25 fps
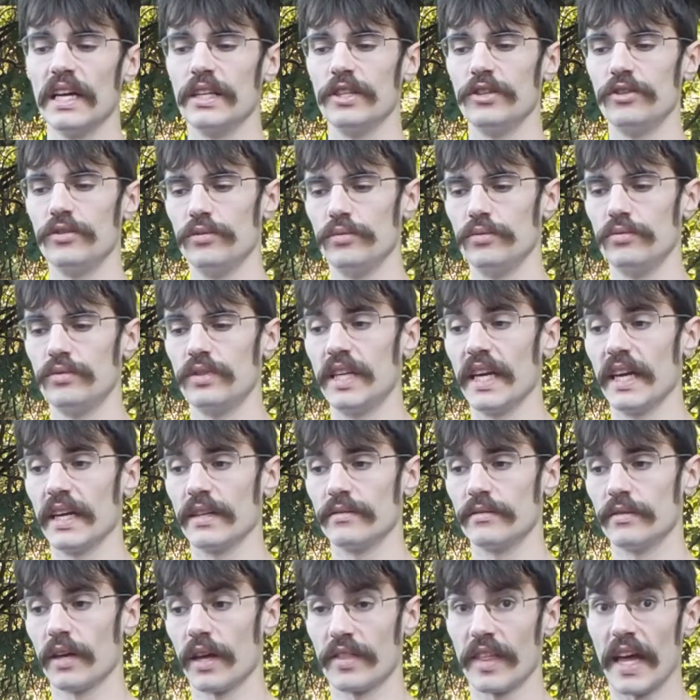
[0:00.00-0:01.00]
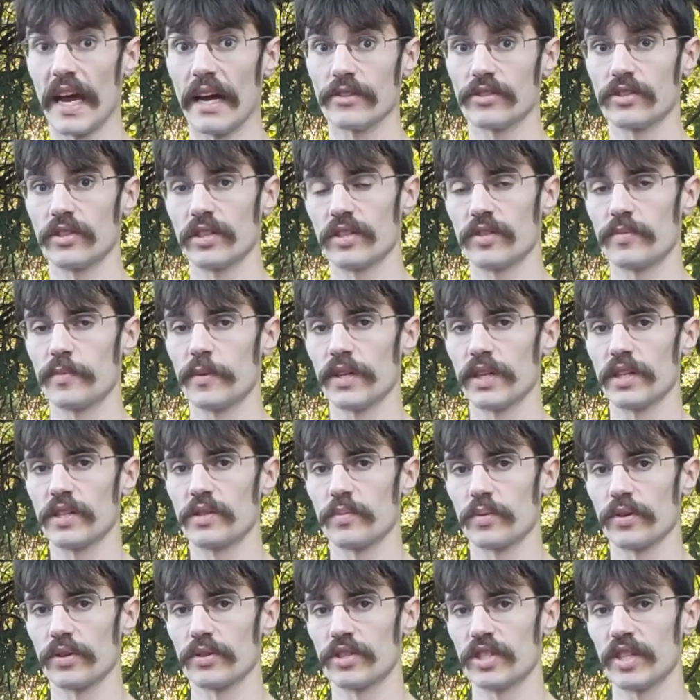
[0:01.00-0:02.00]
you get 1,000 experience
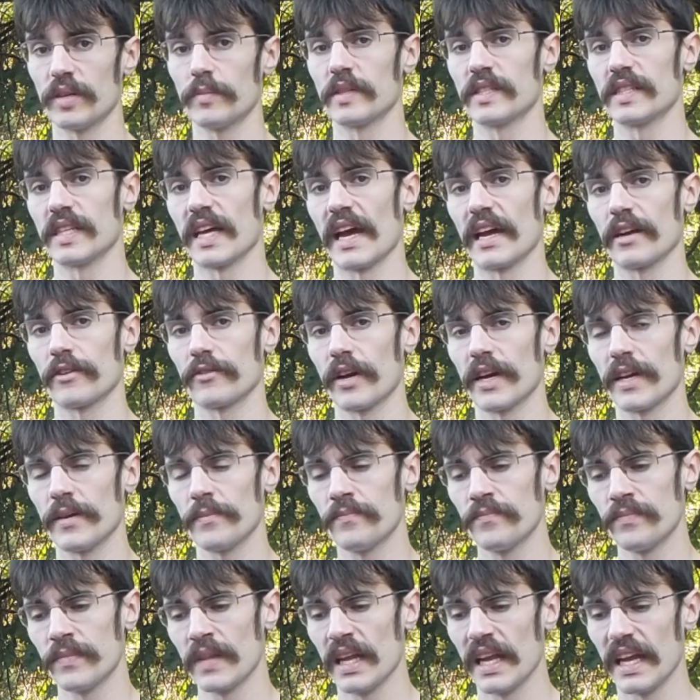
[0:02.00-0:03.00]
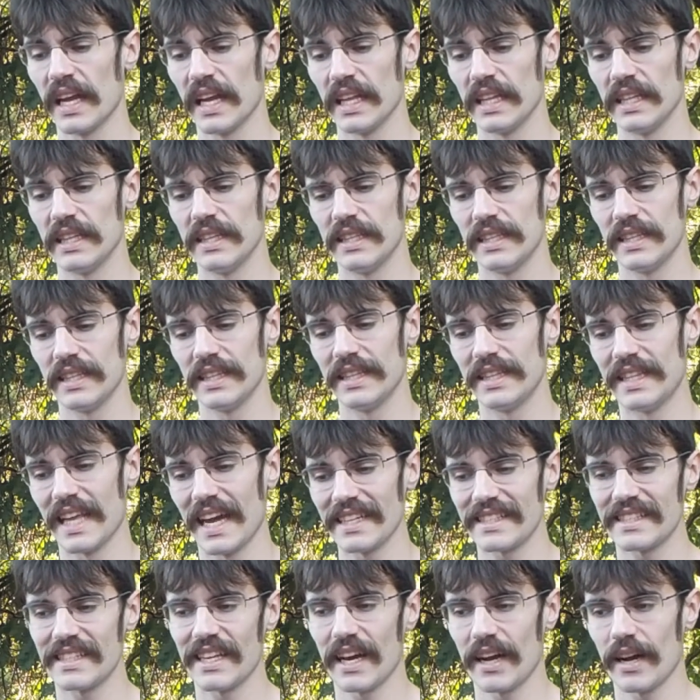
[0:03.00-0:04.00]
per gym attack, right?
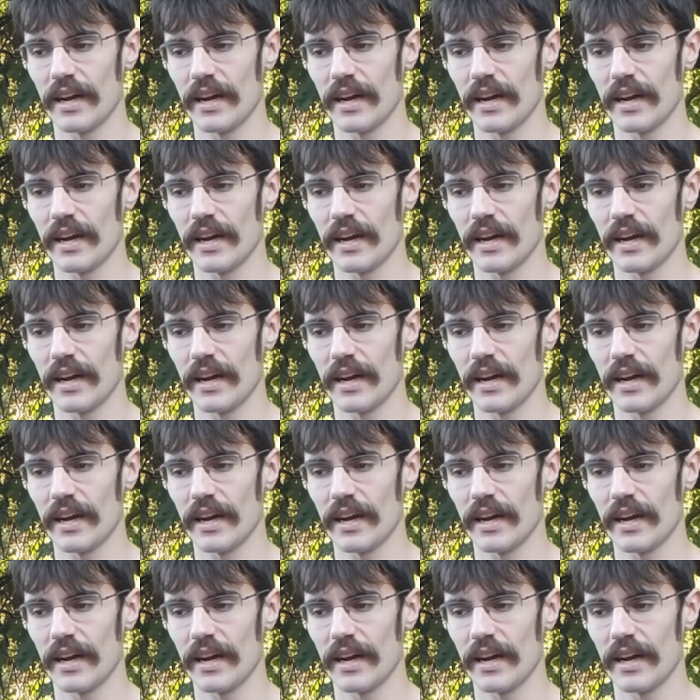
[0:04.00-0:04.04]
That's